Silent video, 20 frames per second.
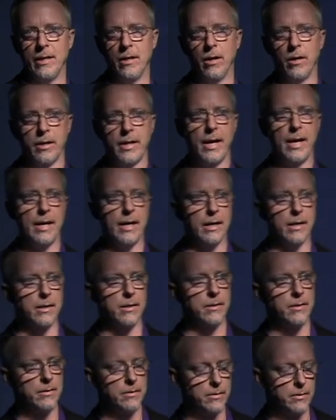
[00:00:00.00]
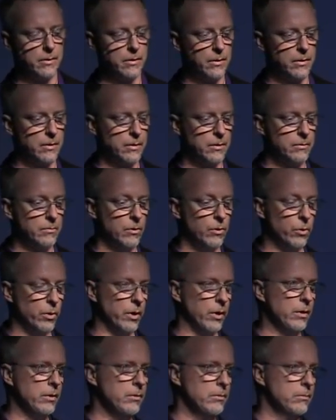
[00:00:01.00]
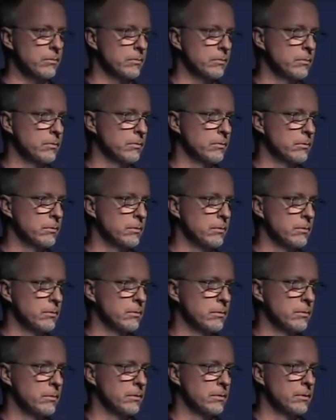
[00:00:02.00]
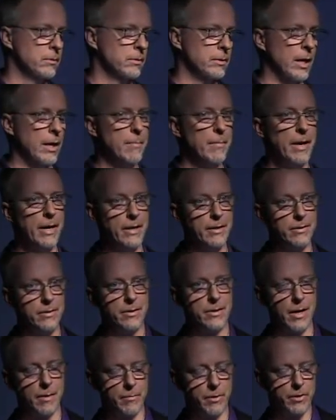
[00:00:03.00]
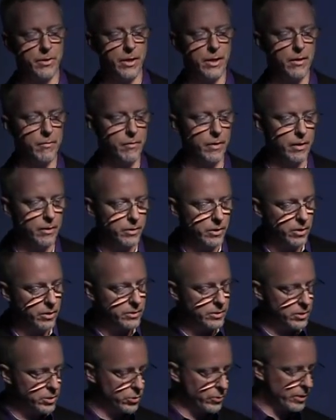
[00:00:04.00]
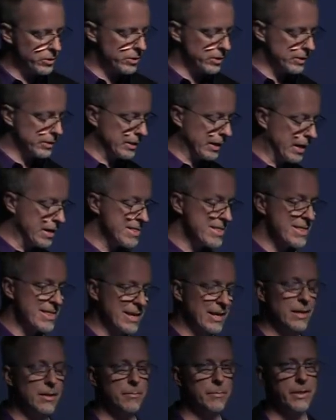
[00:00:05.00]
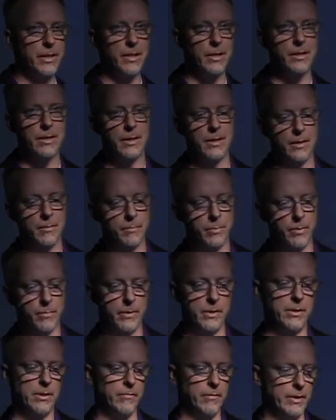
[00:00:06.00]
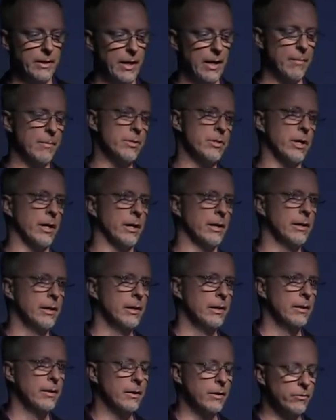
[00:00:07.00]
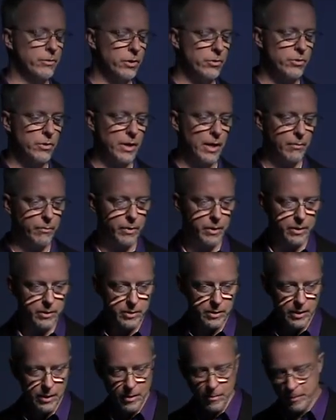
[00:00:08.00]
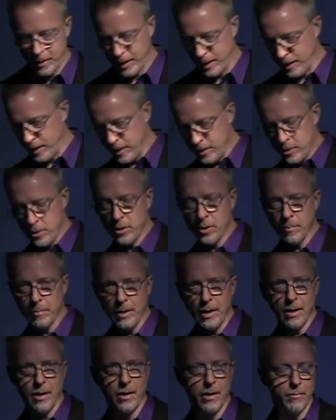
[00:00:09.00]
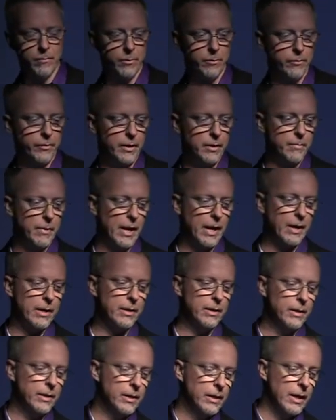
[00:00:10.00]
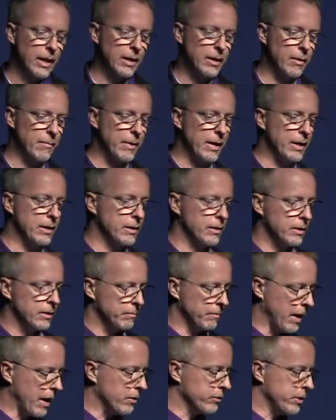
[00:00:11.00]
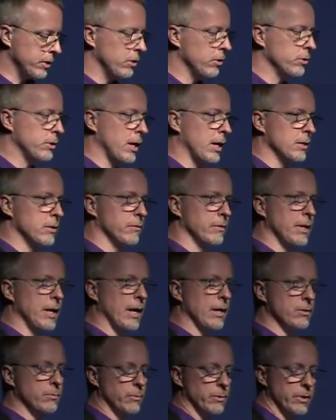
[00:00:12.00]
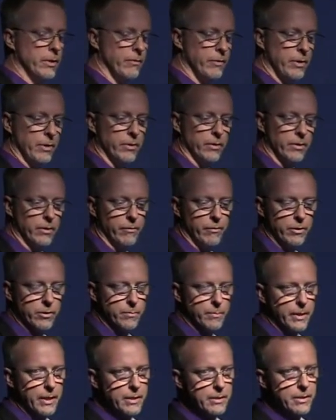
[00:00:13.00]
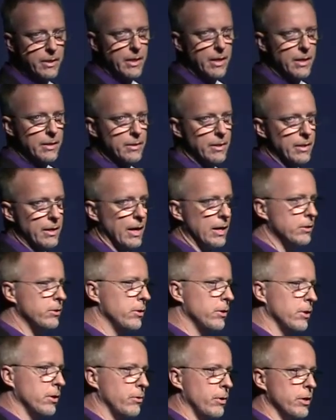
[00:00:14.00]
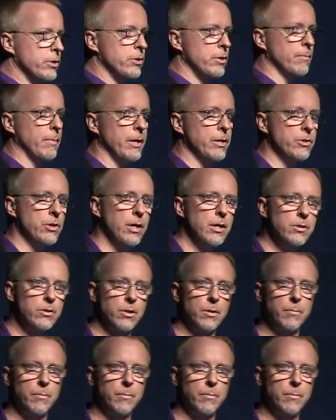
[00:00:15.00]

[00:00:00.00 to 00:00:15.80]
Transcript: archaic. Or they might come to think of our current situation as unthinkably permissive and damaging. And if social networks make it easier to block harmful feedback and they make mounting those kinds of attacks more difficult in the first place, then the answer to the question might change to the